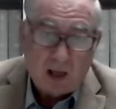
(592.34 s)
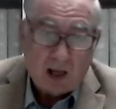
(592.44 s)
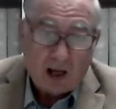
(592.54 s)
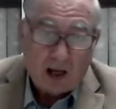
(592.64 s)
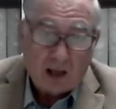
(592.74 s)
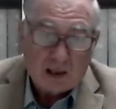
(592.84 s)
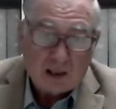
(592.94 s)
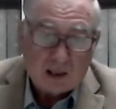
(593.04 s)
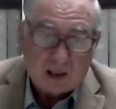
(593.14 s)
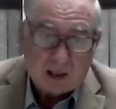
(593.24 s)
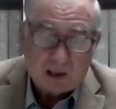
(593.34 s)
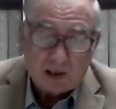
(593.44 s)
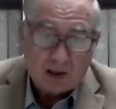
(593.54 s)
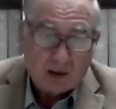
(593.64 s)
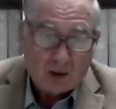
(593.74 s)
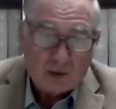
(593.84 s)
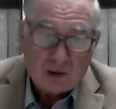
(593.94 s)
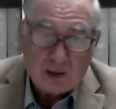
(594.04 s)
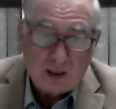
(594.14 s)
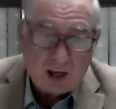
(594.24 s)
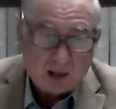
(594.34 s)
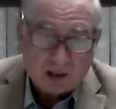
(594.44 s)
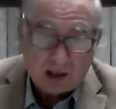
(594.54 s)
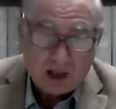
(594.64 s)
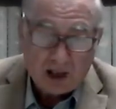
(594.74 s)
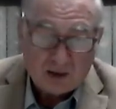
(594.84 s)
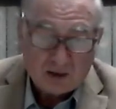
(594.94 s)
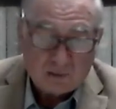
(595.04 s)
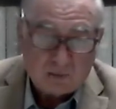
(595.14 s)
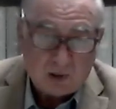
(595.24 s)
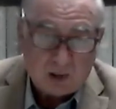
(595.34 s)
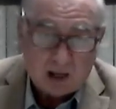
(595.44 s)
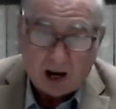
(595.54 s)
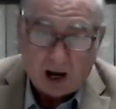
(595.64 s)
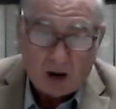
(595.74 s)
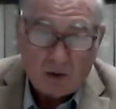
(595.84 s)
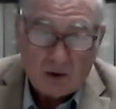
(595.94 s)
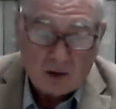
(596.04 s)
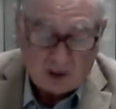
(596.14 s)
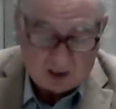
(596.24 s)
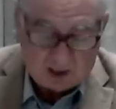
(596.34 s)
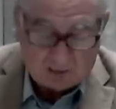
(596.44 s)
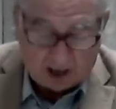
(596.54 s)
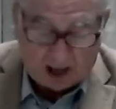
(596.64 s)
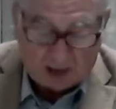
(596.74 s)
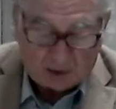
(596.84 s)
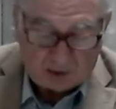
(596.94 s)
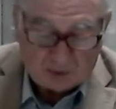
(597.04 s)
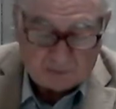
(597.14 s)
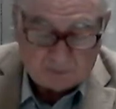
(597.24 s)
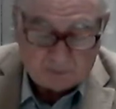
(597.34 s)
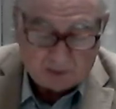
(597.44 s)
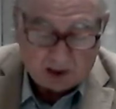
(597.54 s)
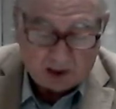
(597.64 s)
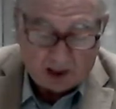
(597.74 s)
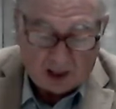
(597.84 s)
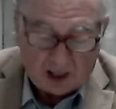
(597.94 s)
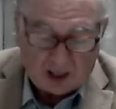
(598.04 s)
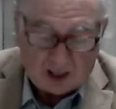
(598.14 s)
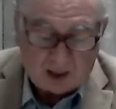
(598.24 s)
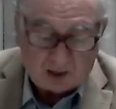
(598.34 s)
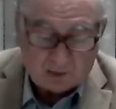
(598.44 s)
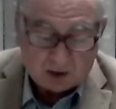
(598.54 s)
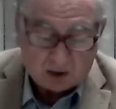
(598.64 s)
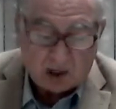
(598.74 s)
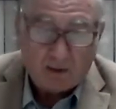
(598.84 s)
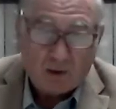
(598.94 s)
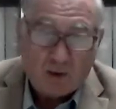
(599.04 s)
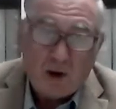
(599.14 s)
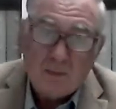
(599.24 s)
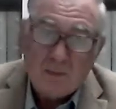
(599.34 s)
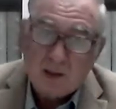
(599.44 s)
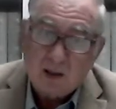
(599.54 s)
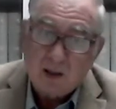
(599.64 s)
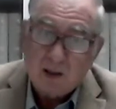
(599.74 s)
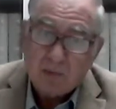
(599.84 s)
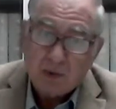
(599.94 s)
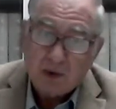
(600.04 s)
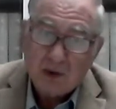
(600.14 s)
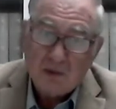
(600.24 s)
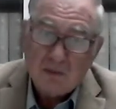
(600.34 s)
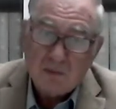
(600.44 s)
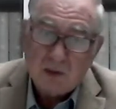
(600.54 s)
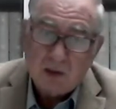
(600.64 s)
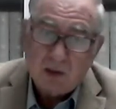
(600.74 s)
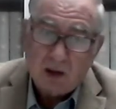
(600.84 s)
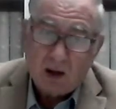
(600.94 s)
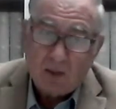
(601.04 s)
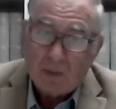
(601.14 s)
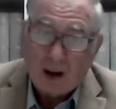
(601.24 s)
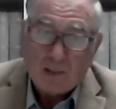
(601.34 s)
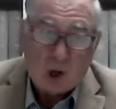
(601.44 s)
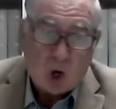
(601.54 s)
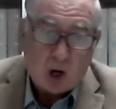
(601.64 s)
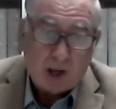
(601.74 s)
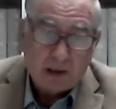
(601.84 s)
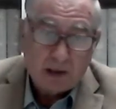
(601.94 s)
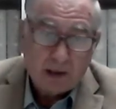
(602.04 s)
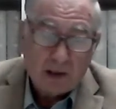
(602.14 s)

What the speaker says: And so he has a kingdom now, Babel, which later on becomes Babylon,